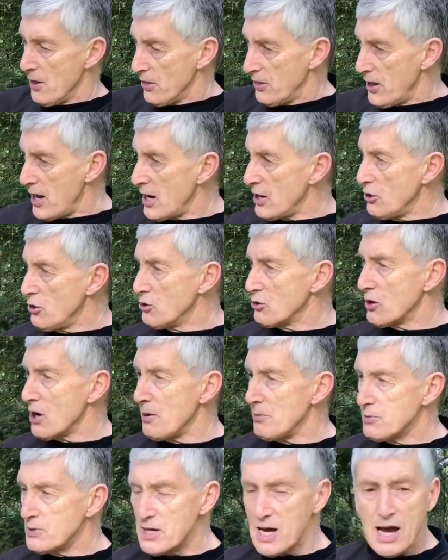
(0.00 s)
Then you
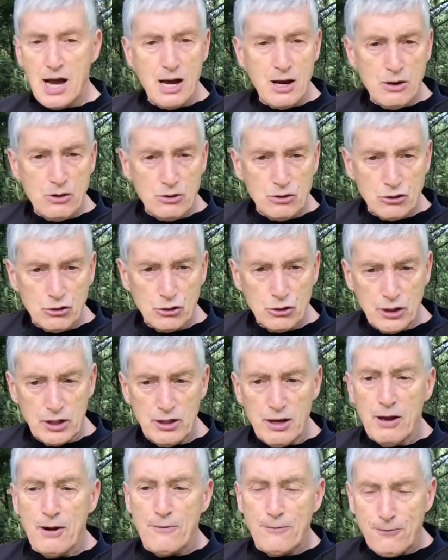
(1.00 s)
come down to
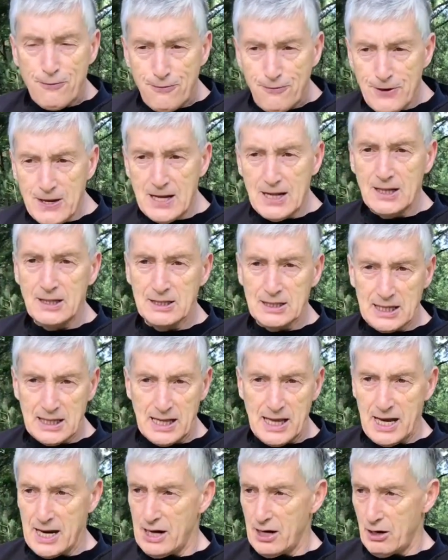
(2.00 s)
the field
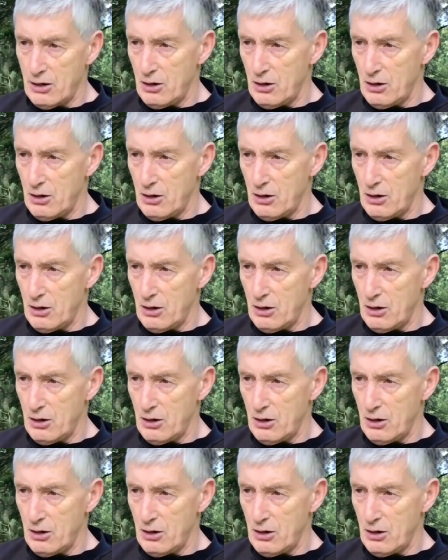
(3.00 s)
layer,